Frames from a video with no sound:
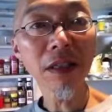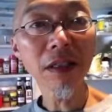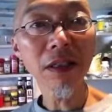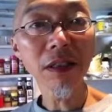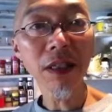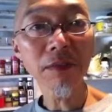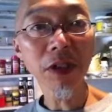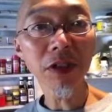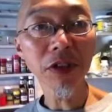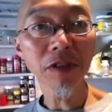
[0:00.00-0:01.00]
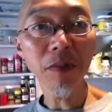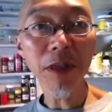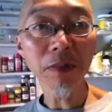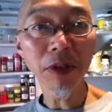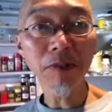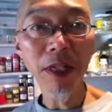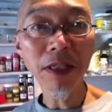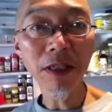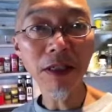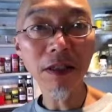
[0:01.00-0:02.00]
It's a subculture of people.
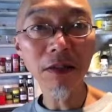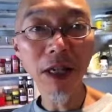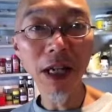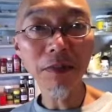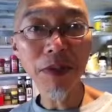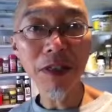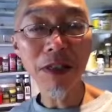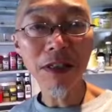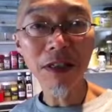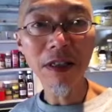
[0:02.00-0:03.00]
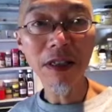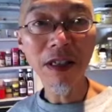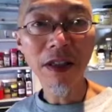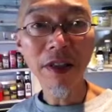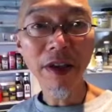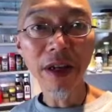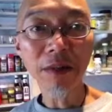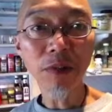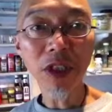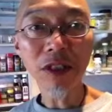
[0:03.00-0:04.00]
Basically, what happens is
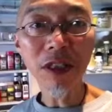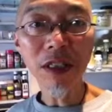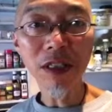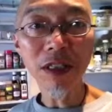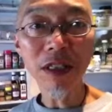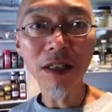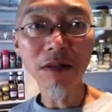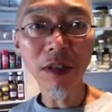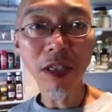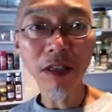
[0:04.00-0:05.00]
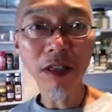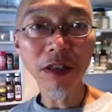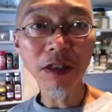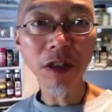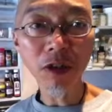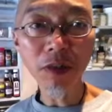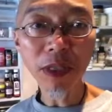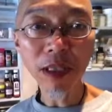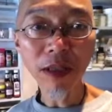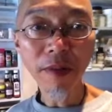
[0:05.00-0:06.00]
what you need is what they call a
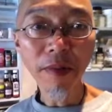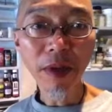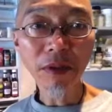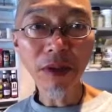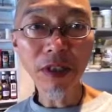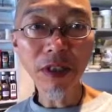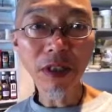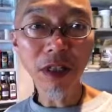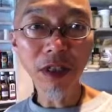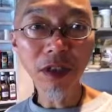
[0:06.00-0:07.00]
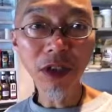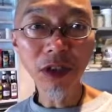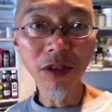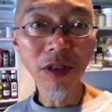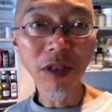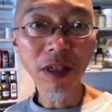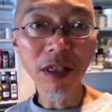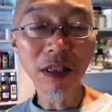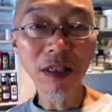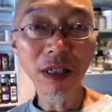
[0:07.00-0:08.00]
SCOBY, which is the culture.
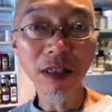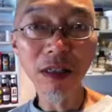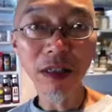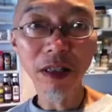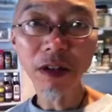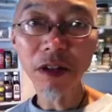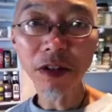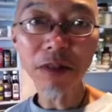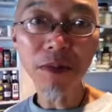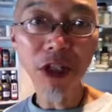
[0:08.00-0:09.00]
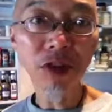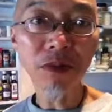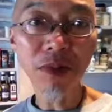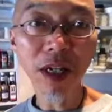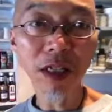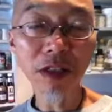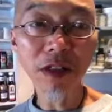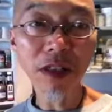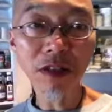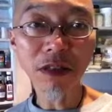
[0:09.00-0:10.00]
It's kind of like they call it a mushroom, but
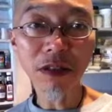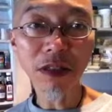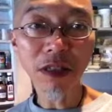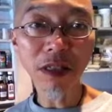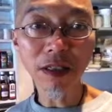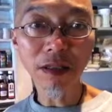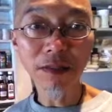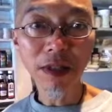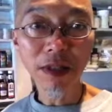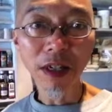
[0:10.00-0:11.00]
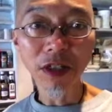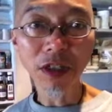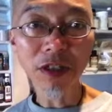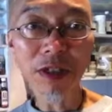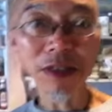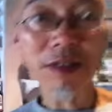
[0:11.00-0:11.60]
actually, it's just like a. I'll show you.